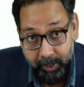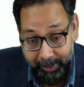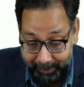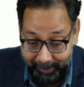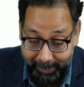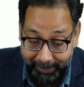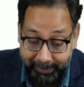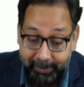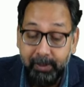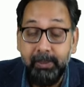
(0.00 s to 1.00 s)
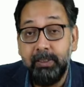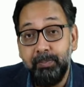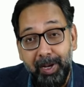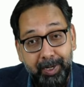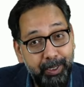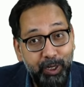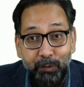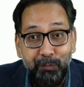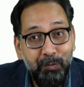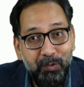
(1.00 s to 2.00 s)
Retinal disparity.
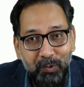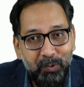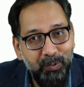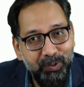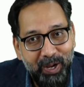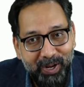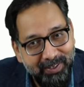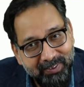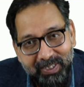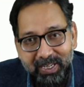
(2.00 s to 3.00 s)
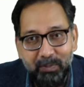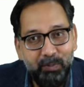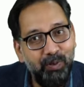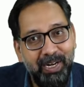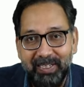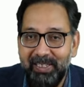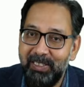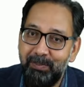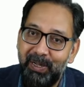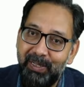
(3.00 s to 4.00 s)
If you know the other name of retinal
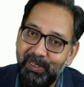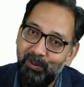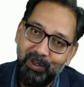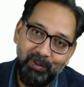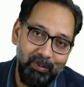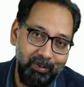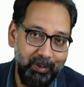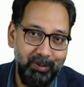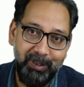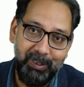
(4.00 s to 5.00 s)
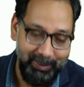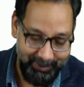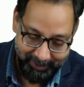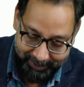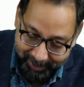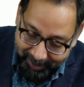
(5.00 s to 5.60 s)
disparity, you can solve the question easily.